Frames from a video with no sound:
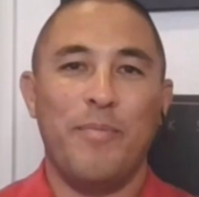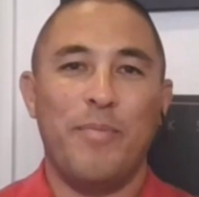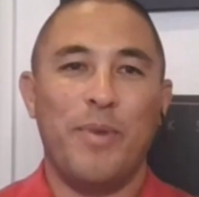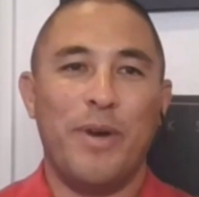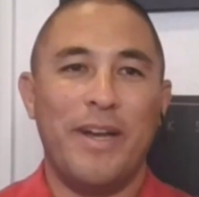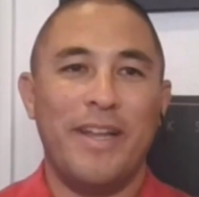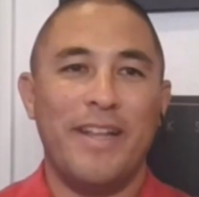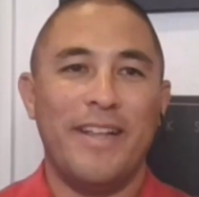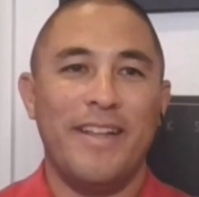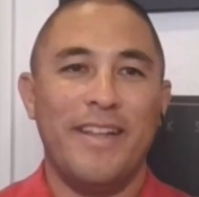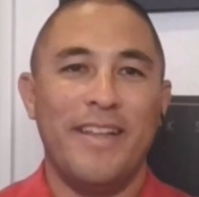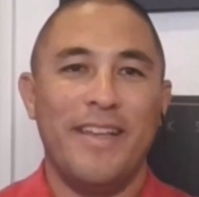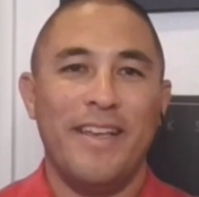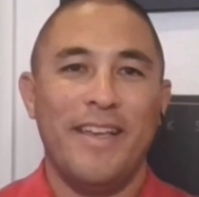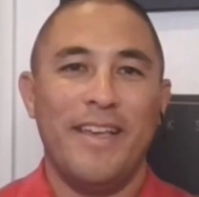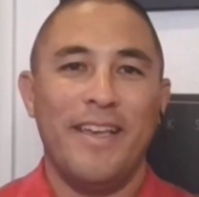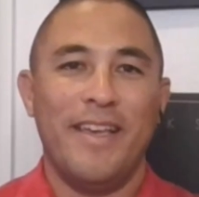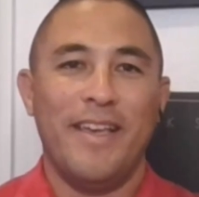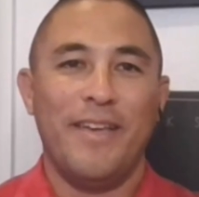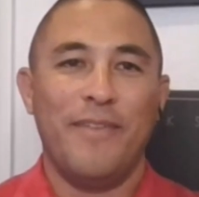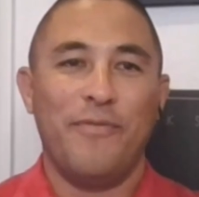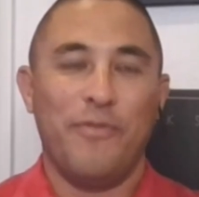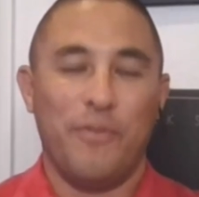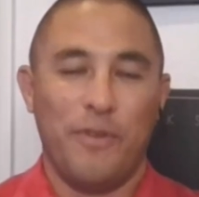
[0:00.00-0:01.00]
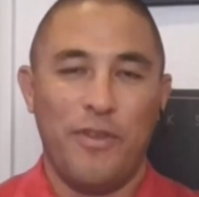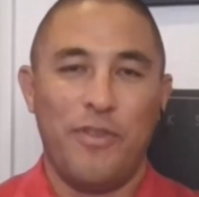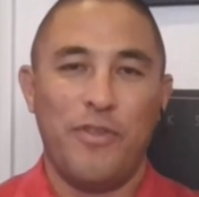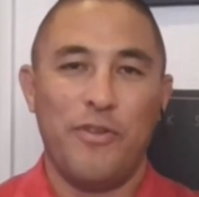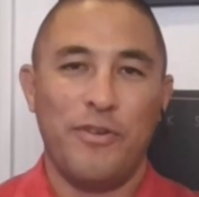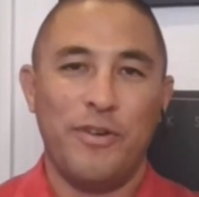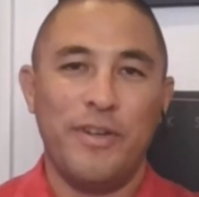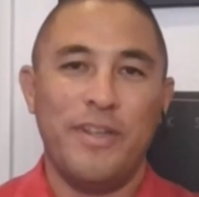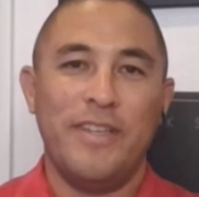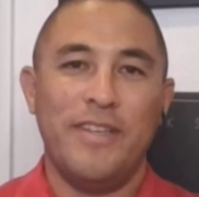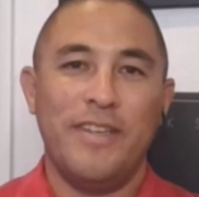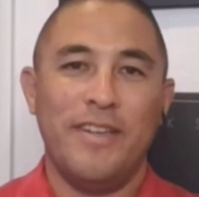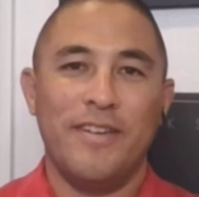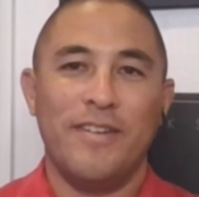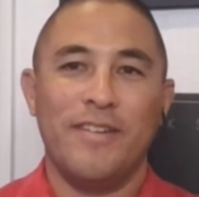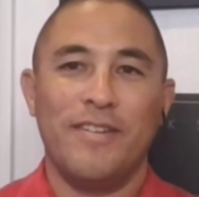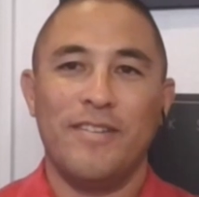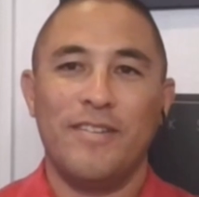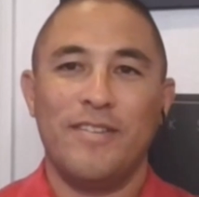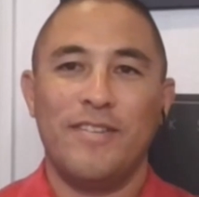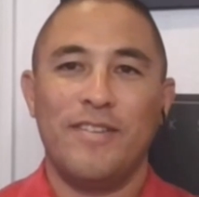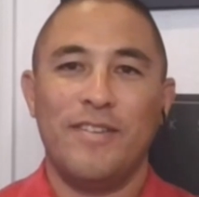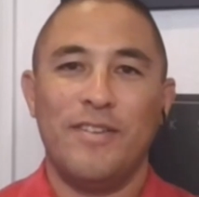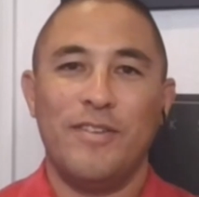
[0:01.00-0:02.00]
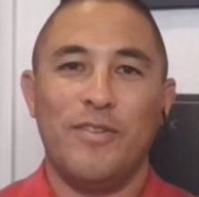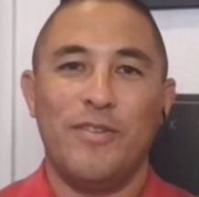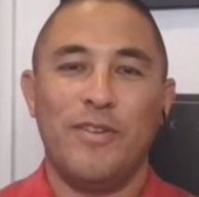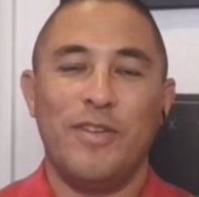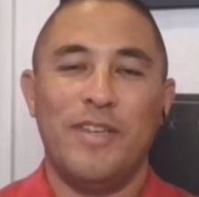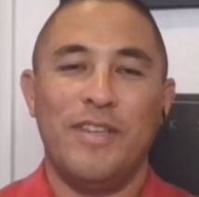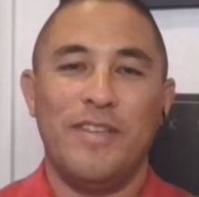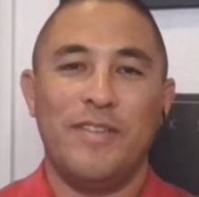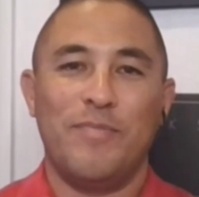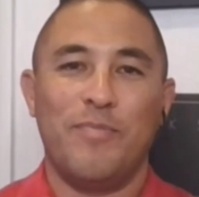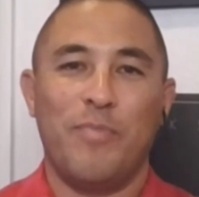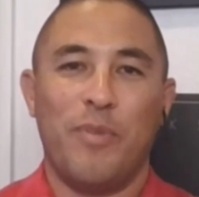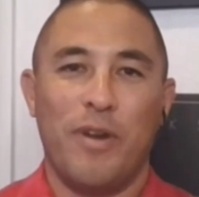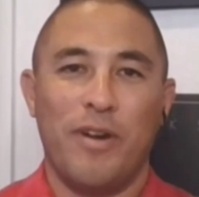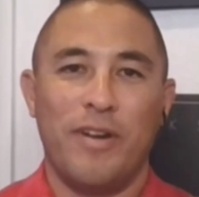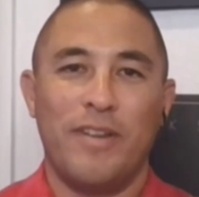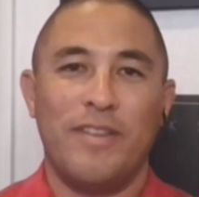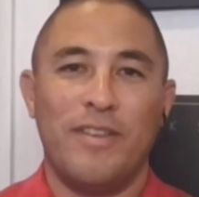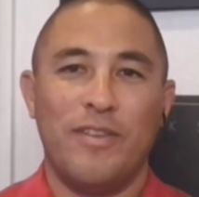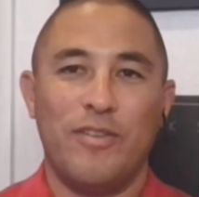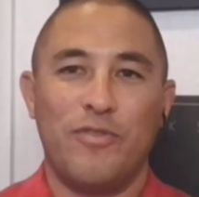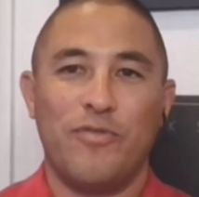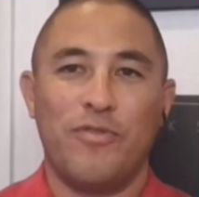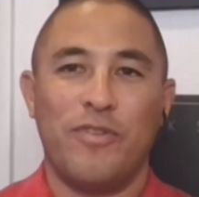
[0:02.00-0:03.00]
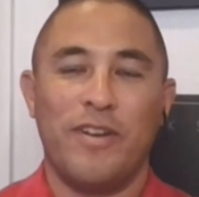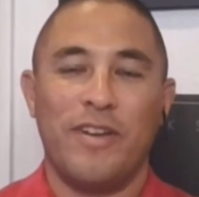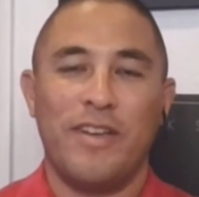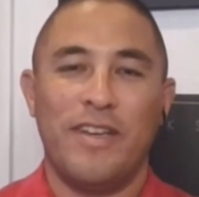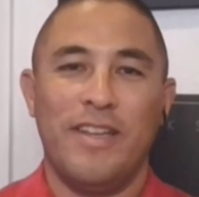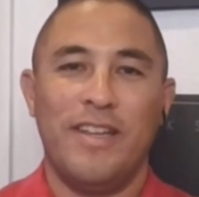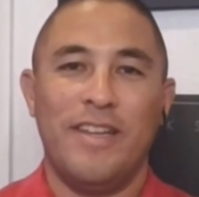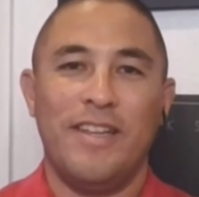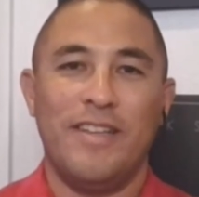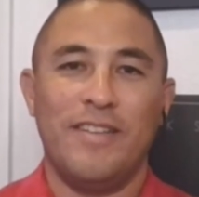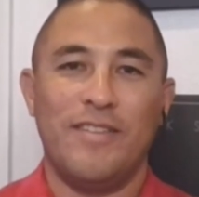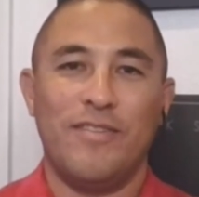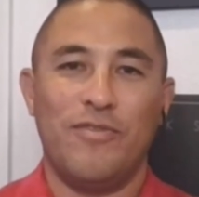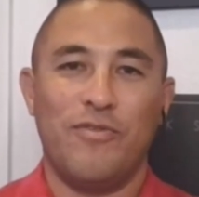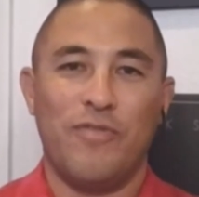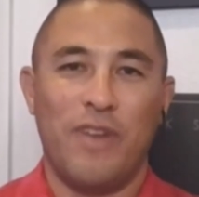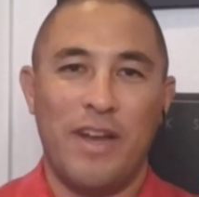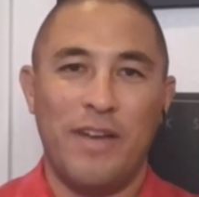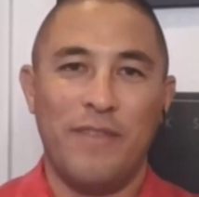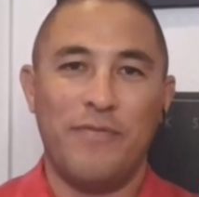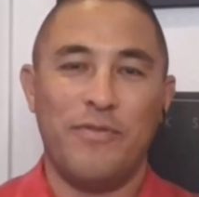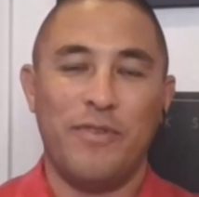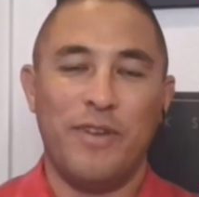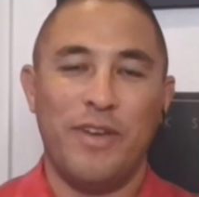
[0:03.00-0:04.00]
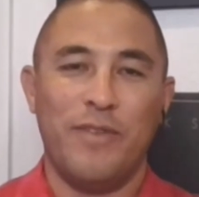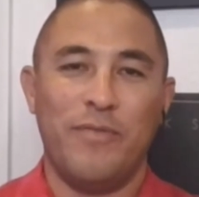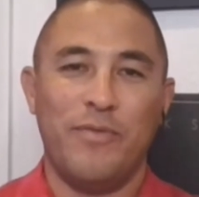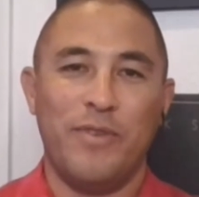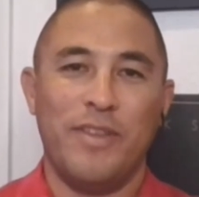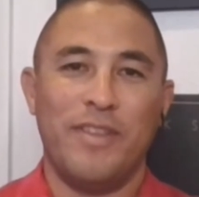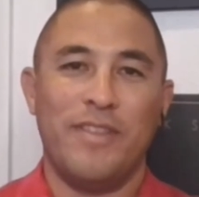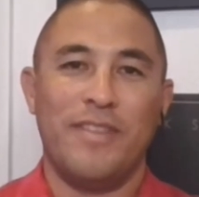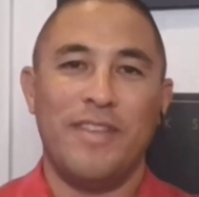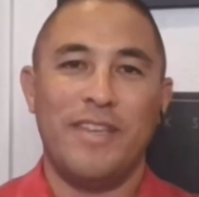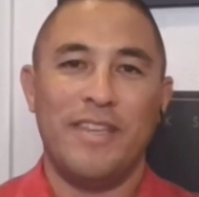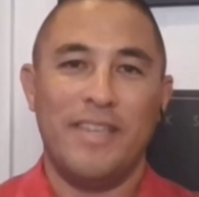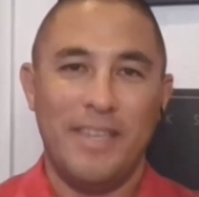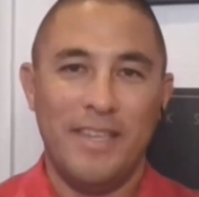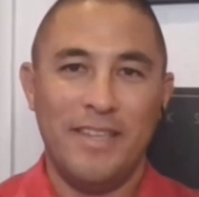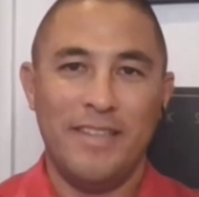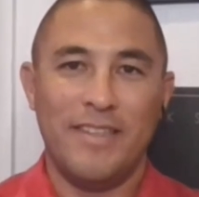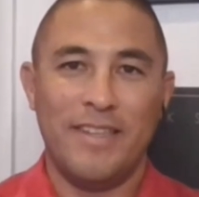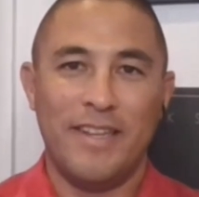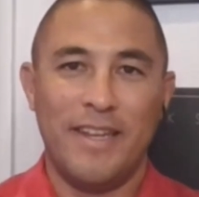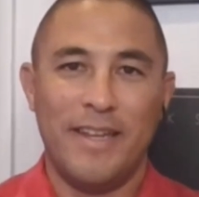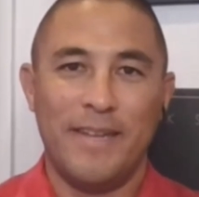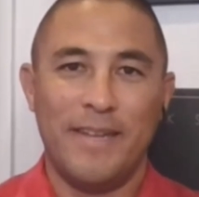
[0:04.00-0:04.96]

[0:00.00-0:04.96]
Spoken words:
But for 30 years, he's parked his truck in his driveway with the keys in